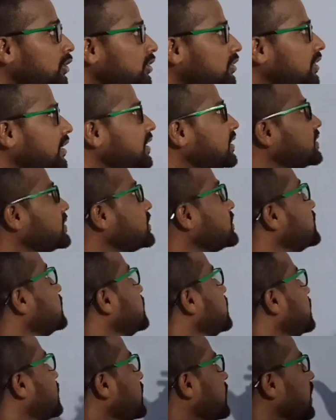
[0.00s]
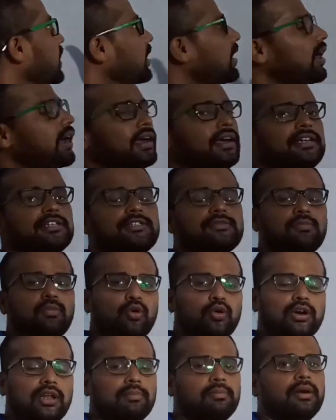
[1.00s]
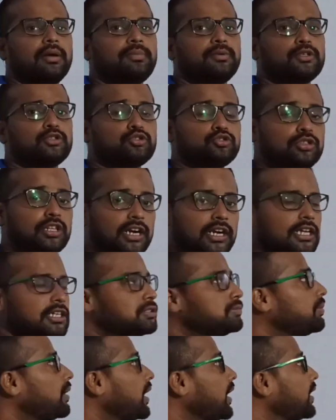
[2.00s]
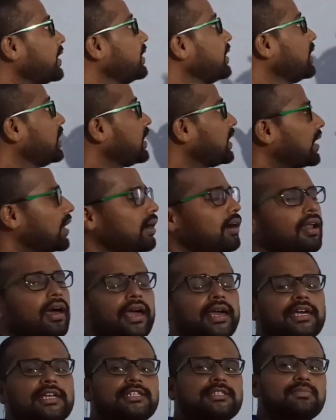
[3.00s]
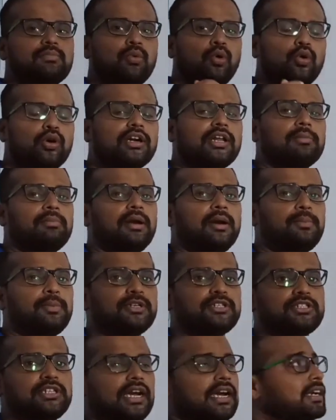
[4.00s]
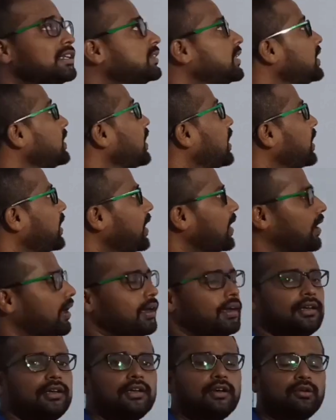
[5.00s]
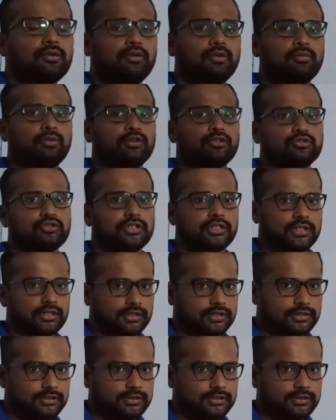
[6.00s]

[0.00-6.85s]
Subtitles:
things, Kerala is more developed. That is why Kerala is more developed state than Haryana, we would say that.